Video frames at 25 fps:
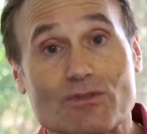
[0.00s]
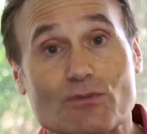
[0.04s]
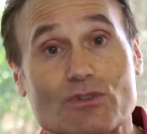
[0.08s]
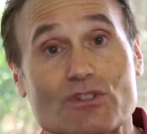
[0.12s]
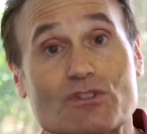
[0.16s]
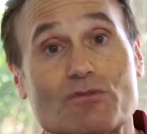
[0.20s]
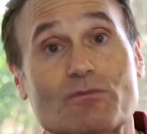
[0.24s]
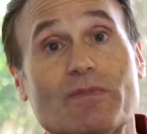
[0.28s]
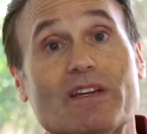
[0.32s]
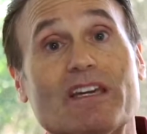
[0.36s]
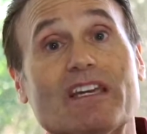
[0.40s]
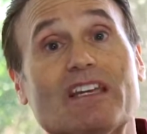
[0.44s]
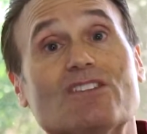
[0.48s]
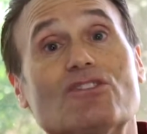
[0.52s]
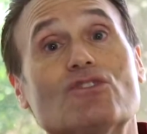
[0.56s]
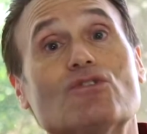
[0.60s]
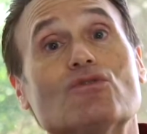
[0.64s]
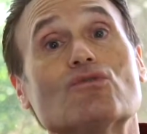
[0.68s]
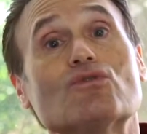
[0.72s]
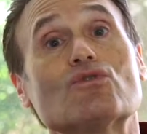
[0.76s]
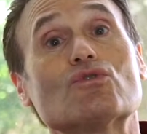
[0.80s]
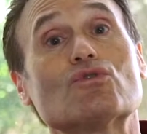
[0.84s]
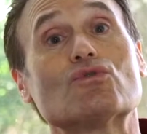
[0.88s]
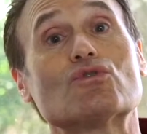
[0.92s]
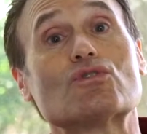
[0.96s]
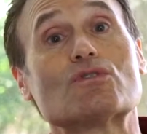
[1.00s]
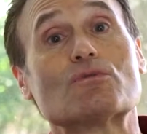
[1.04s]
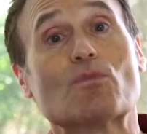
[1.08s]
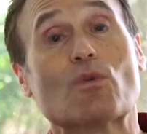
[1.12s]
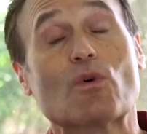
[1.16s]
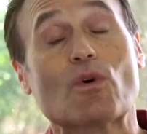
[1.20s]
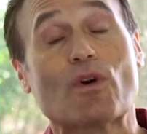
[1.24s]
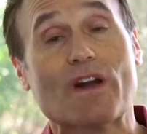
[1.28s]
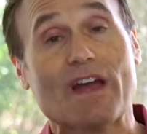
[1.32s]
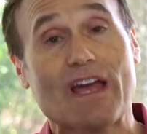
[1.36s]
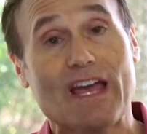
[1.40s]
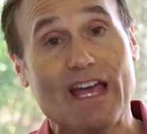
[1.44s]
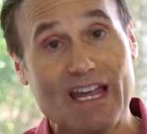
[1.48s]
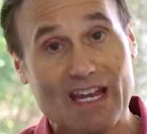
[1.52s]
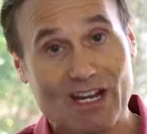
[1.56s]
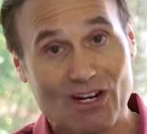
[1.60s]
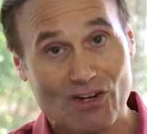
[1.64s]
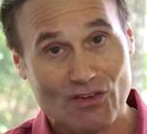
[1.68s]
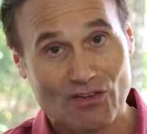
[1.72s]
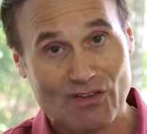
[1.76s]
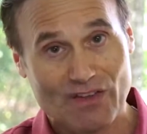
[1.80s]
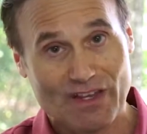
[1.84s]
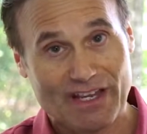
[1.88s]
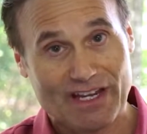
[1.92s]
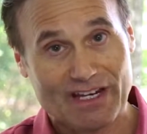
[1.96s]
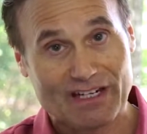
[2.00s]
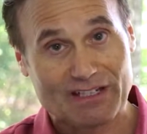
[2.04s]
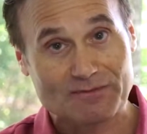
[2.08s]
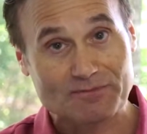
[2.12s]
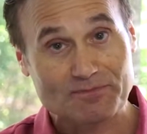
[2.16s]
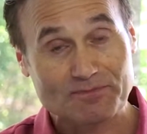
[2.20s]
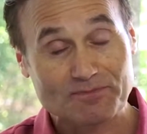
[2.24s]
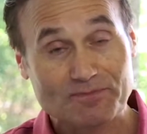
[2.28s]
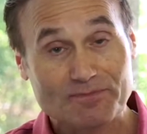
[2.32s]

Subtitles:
which made you lose more hair there.